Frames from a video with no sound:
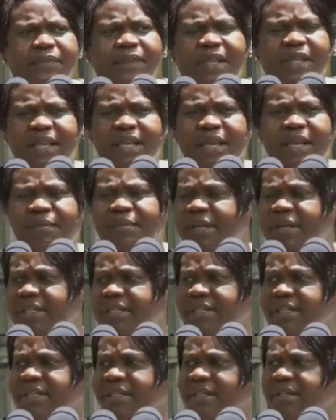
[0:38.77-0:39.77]

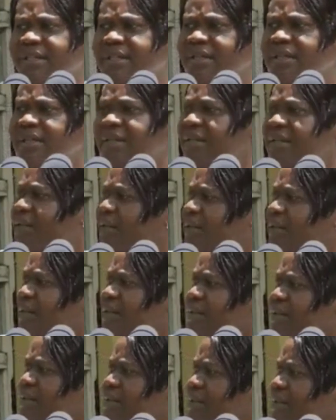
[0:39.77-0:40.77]
climate
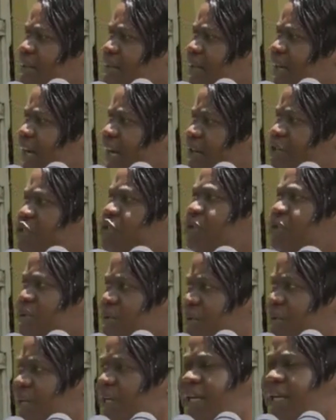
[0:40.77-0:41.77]
action.
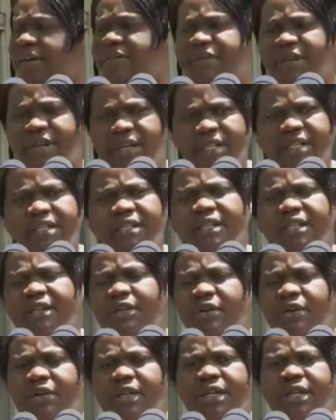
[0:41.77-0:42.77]
Yeah, financing
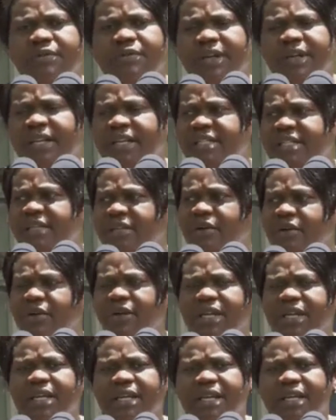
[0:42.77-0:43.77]

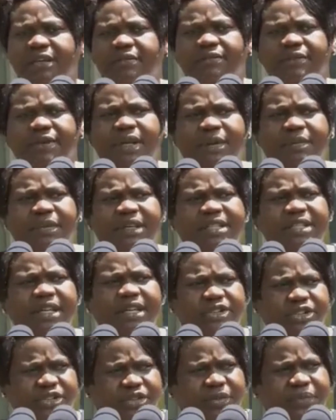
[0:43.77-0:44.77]
locally led climate
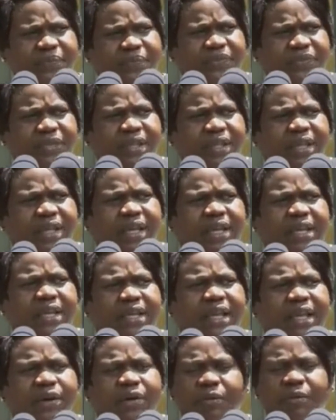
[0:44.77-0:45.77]
action. And
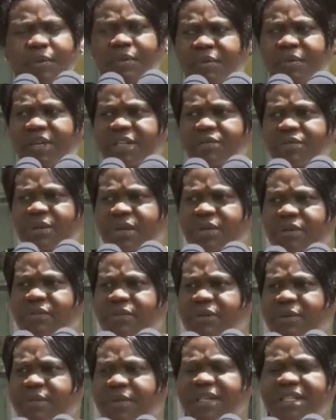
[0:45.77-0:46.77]
Homa Bay is one
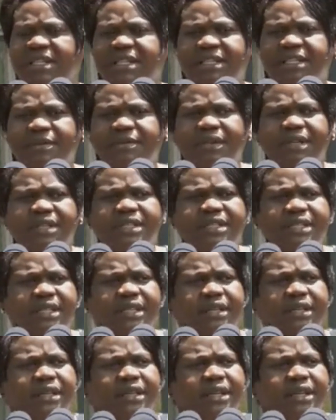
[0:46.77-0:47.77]
of the participating